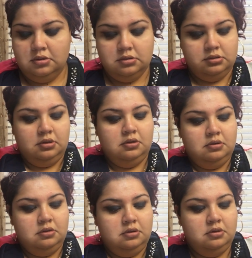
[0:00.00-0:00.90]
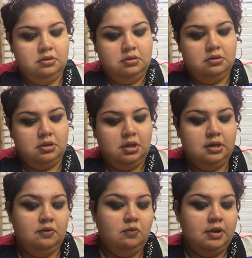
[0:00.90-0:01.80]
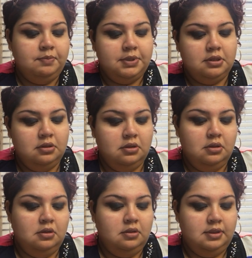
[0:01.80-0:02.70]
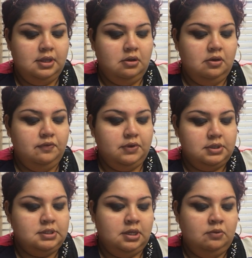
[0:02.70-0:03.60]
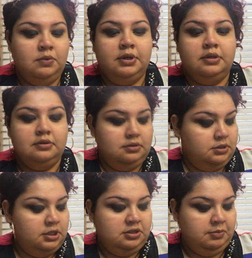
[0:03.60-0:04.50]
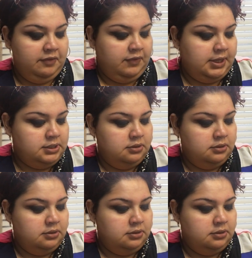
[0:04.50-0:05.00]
So I'll kind of wipe that off because I don't want to touch my face.